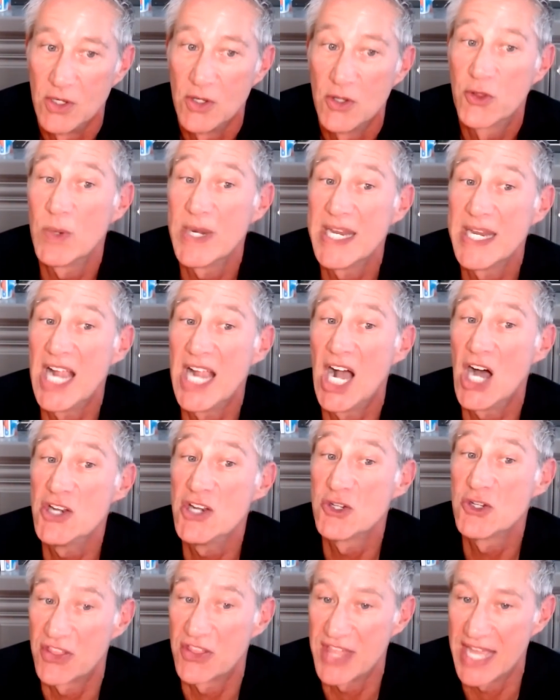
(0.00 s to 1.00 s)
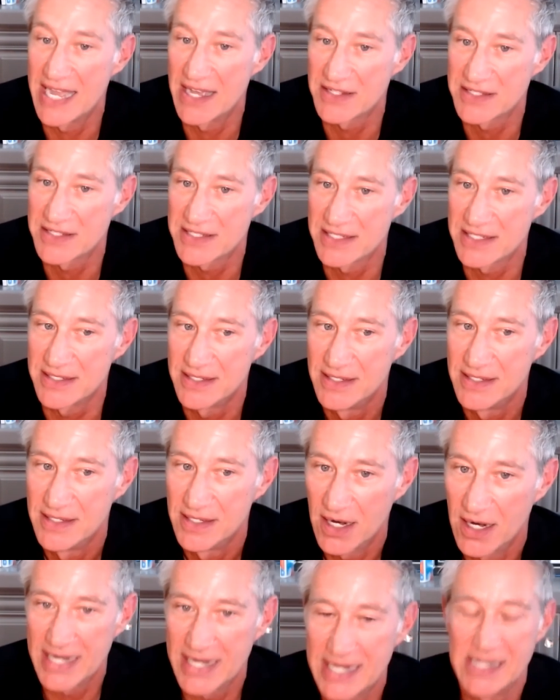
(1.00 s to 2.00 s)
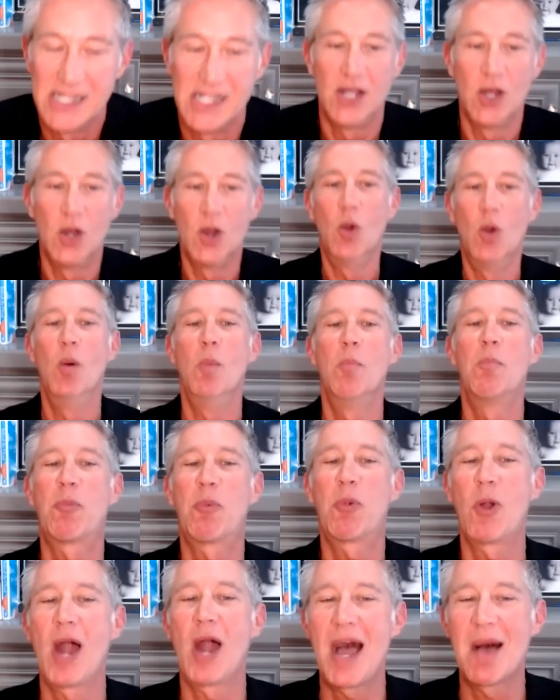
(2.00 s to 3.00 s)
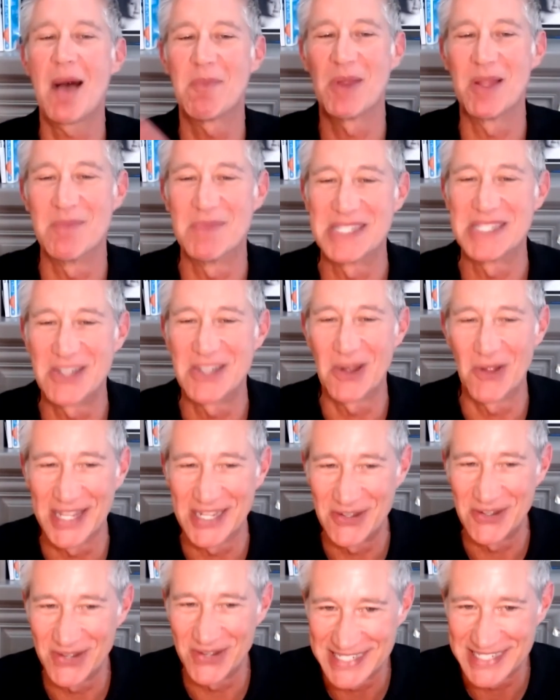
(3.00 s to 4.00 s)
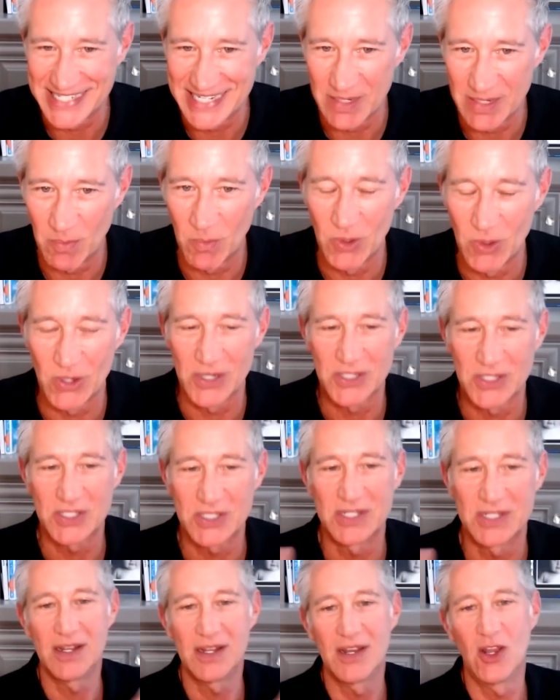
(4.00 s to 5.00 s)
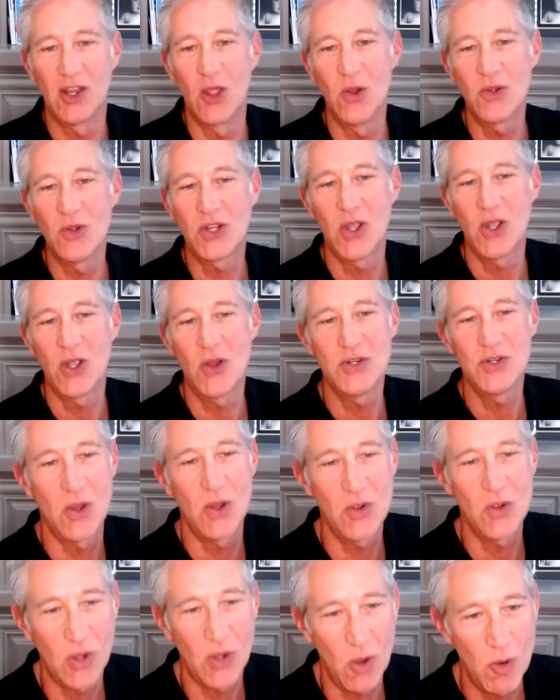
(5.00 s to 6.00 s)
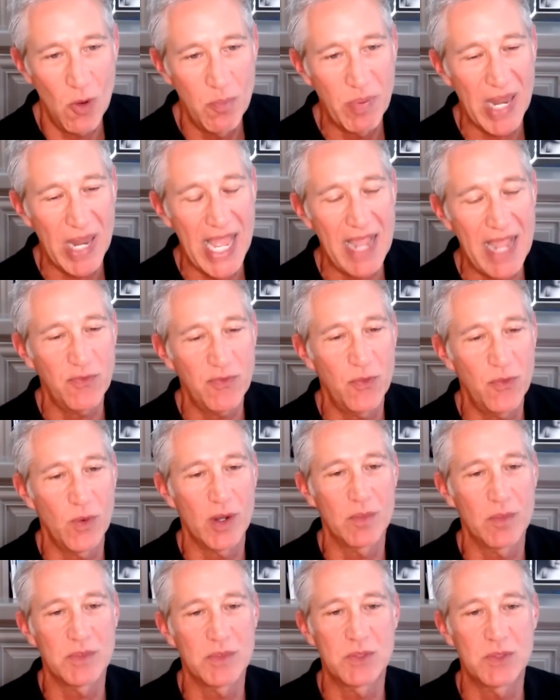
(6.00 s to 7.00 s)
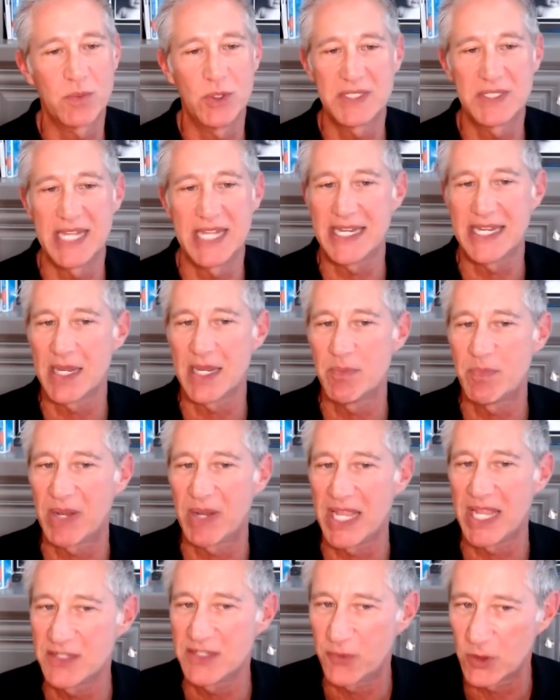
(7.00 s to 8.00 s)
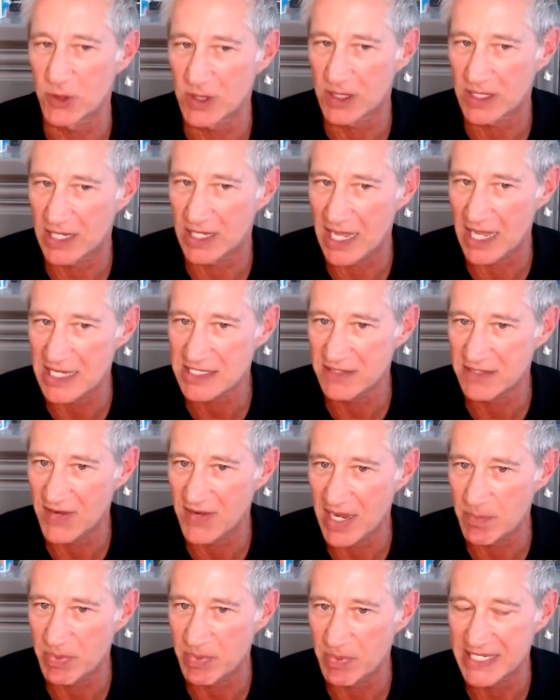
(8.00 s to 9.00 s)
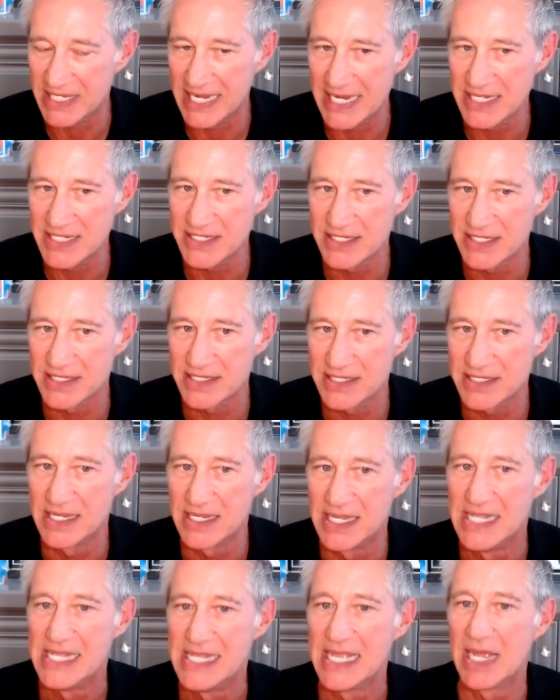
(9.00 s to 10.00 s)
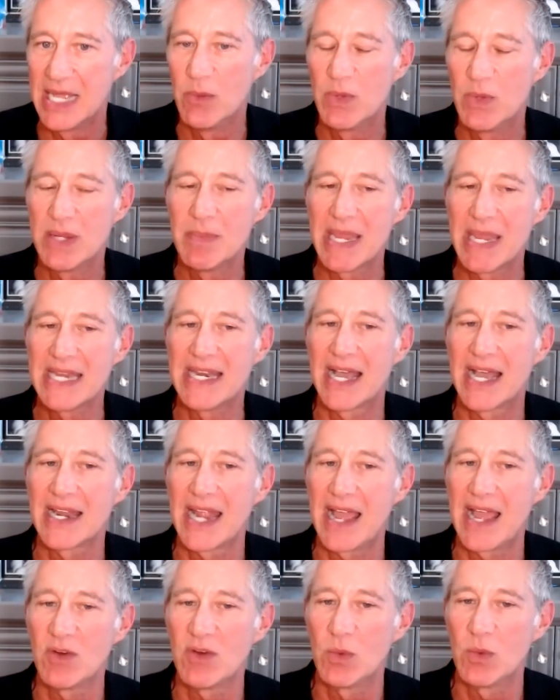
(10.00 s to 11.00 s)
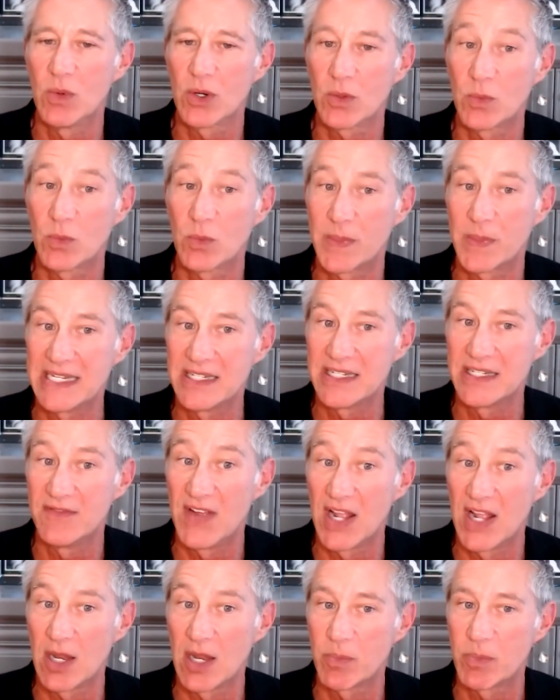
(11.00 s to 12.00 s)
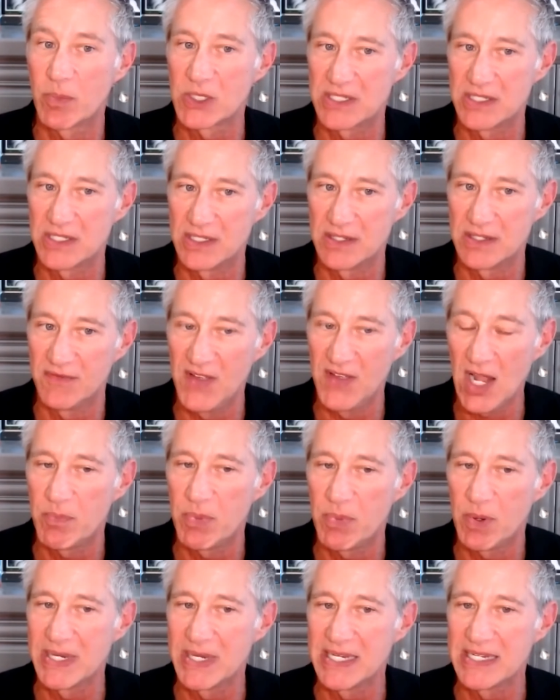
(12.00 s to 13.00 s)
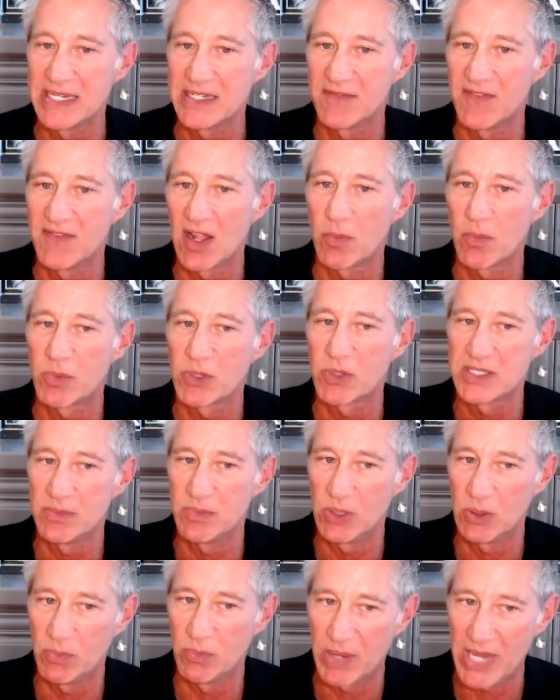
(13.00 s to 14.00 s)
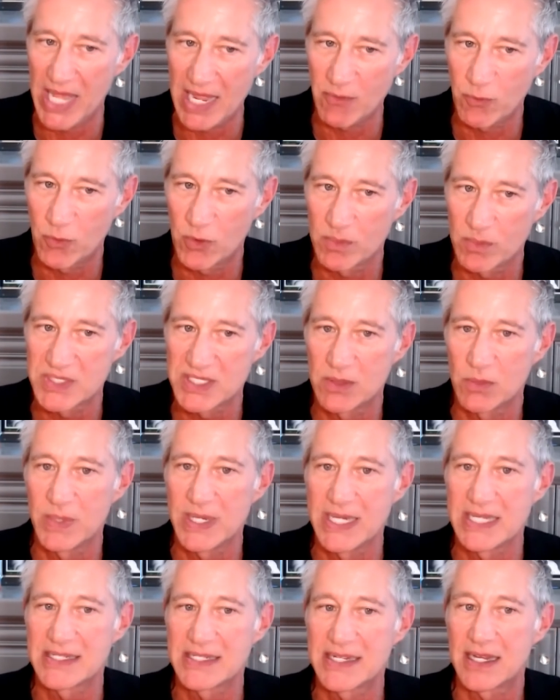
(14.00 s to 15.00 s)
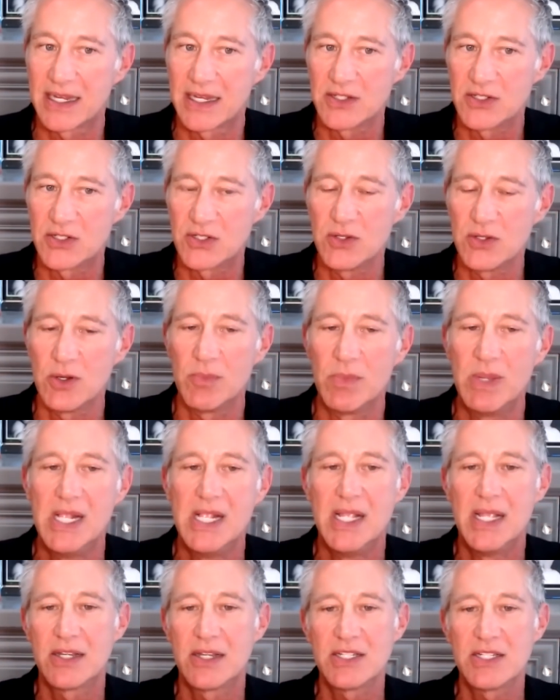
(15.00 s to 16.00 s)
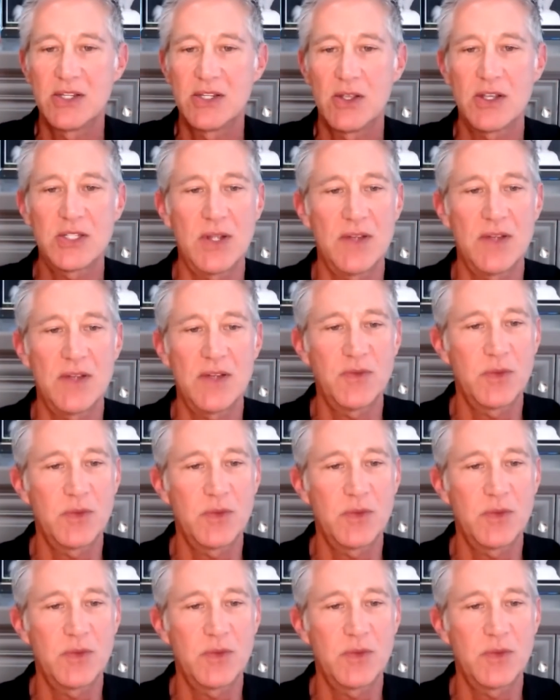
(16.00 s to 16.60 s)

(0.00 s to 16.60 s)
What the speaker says: 300,000. All right. Problem is only going to get worse. Low-code, no-code platforms will take a place for a class of applications, and we may not have a world where we need developers to develop, but we need developers to build platforms that we can consume. Because you also have to